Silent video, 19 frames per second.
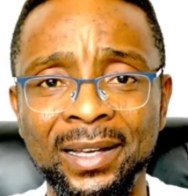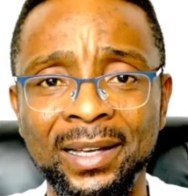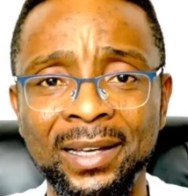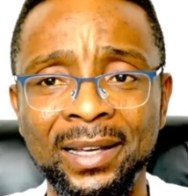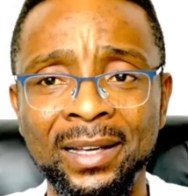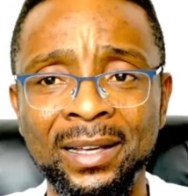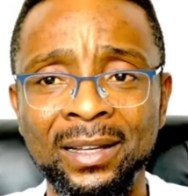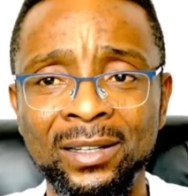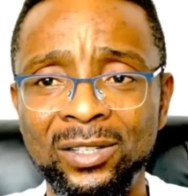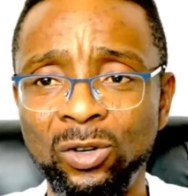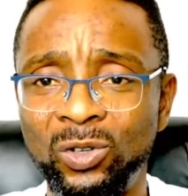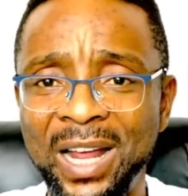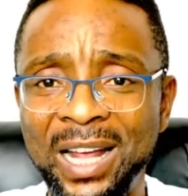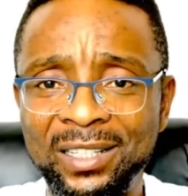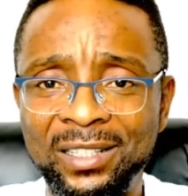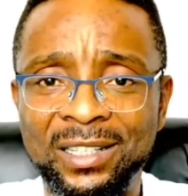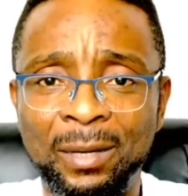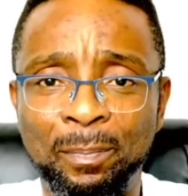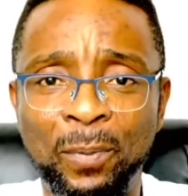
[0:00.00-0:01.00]
So that's
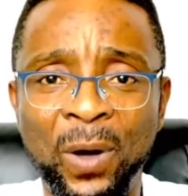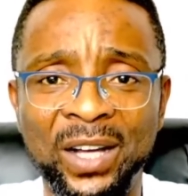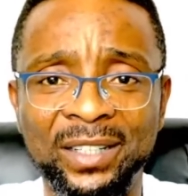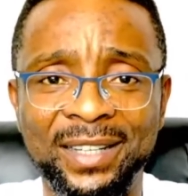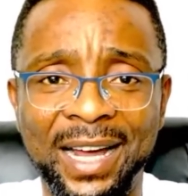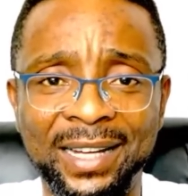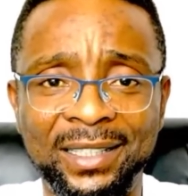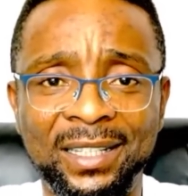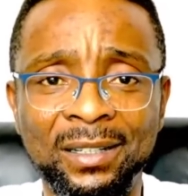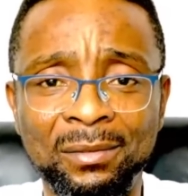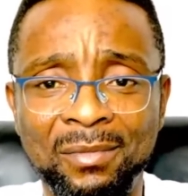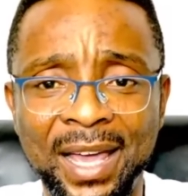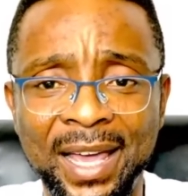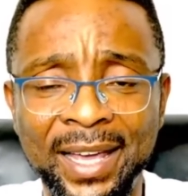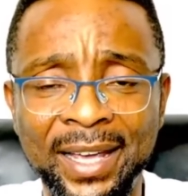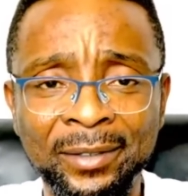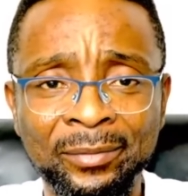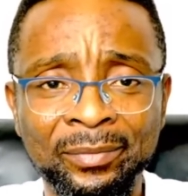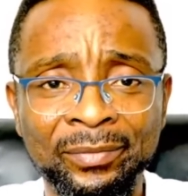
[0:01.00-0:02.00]
the point that
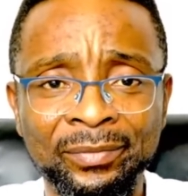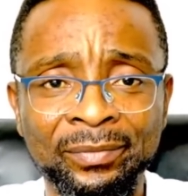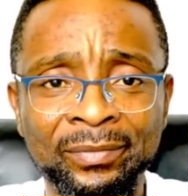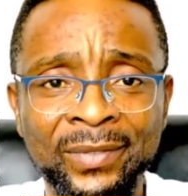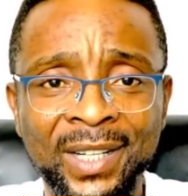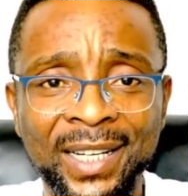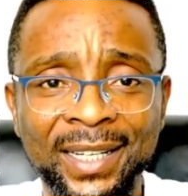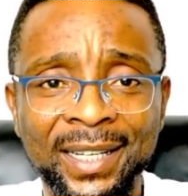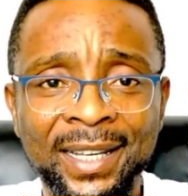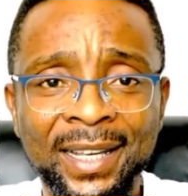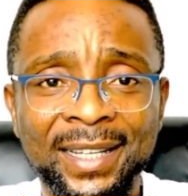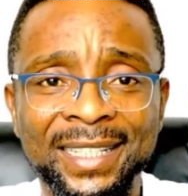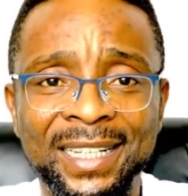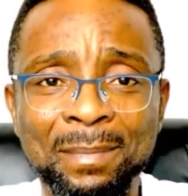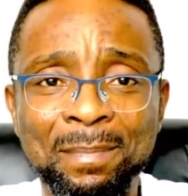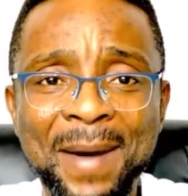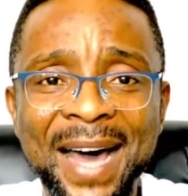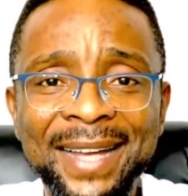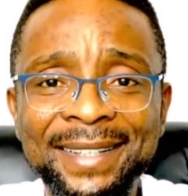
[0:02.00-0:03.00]
the
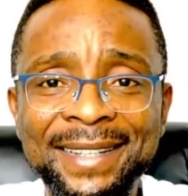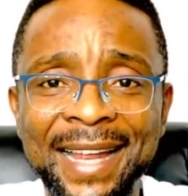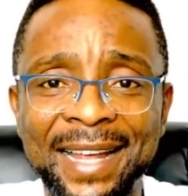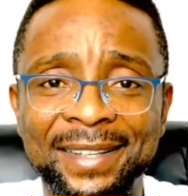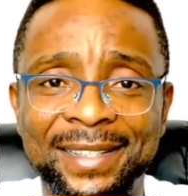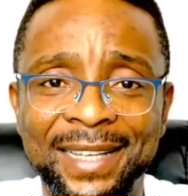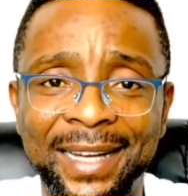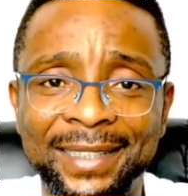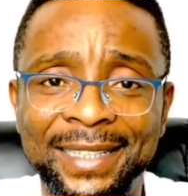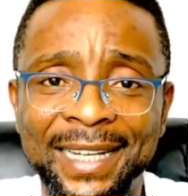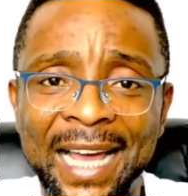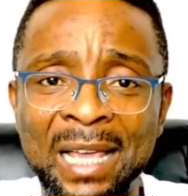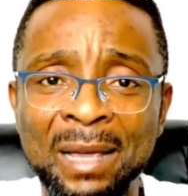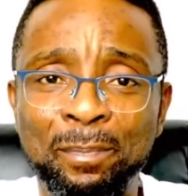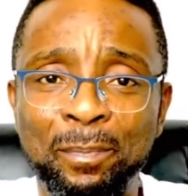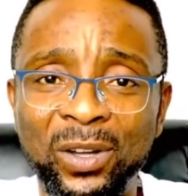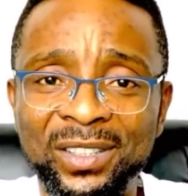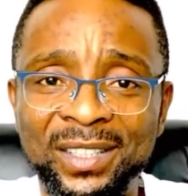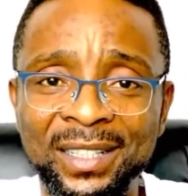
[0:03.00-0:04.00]
madness that they are
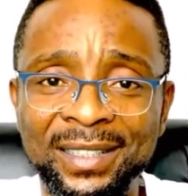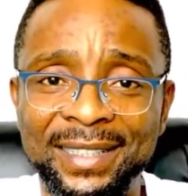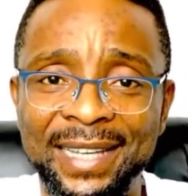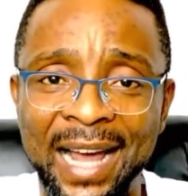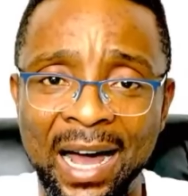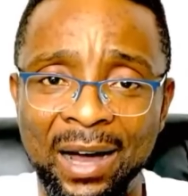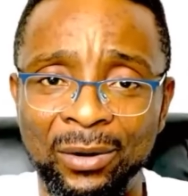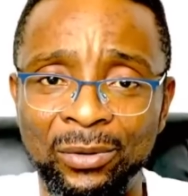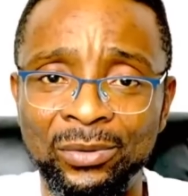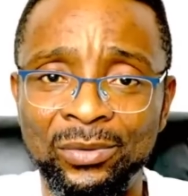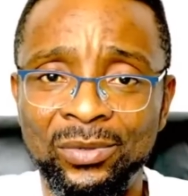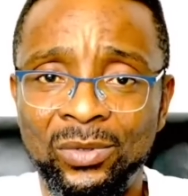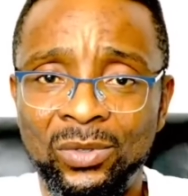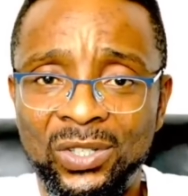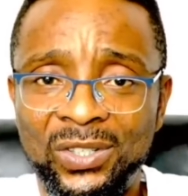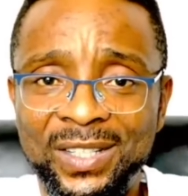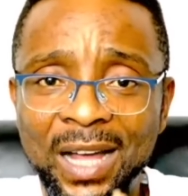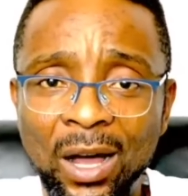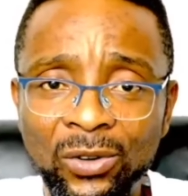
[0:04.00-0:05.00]
importing down
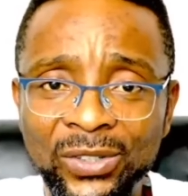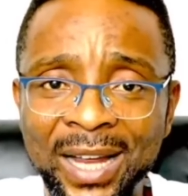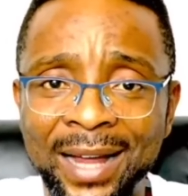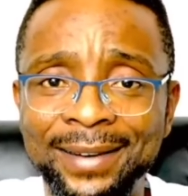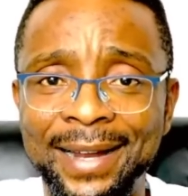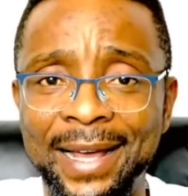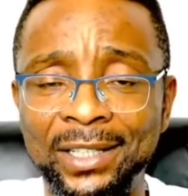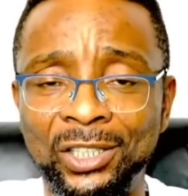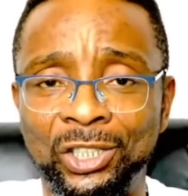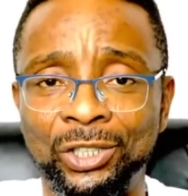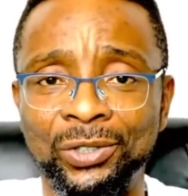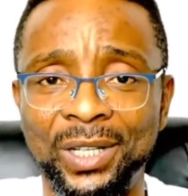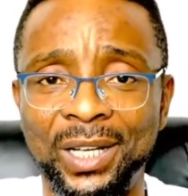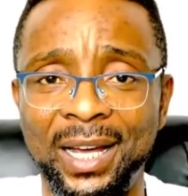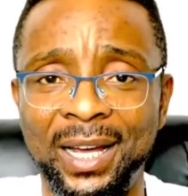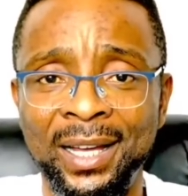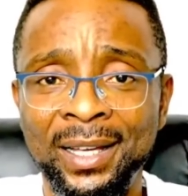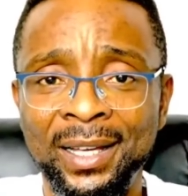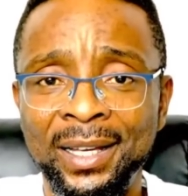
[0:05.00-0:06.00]
southern
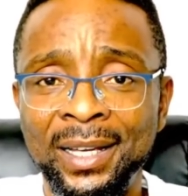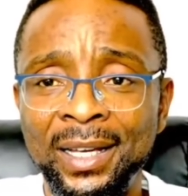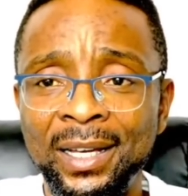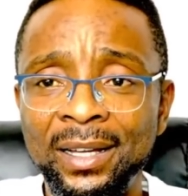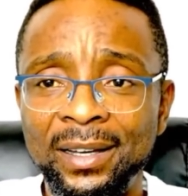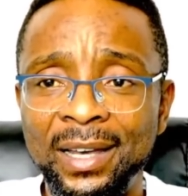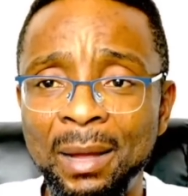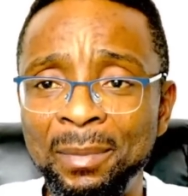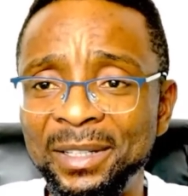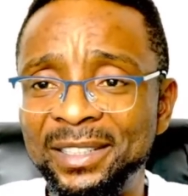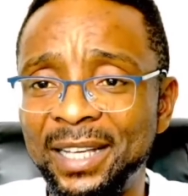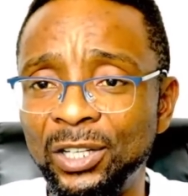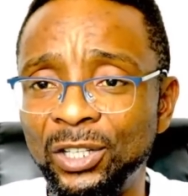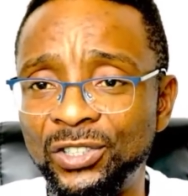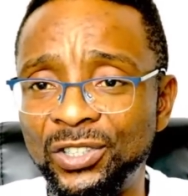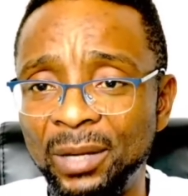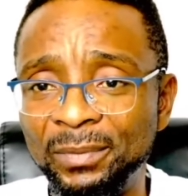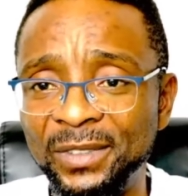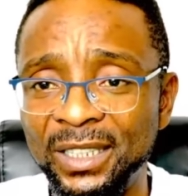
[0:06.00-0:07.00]
Nigeria. Let me tell you
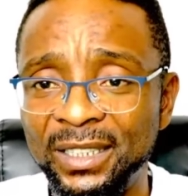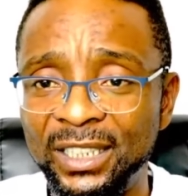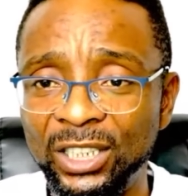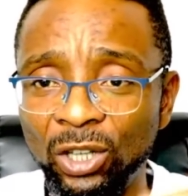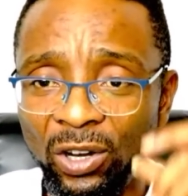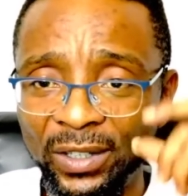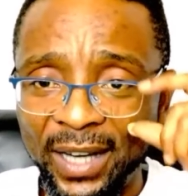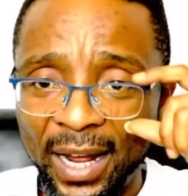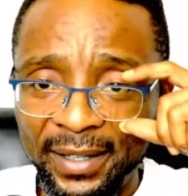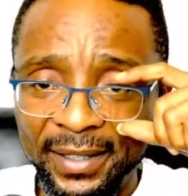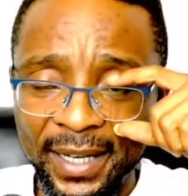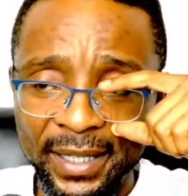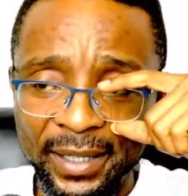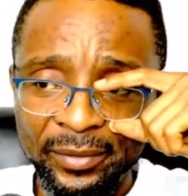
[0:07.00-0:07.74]
something. The other day,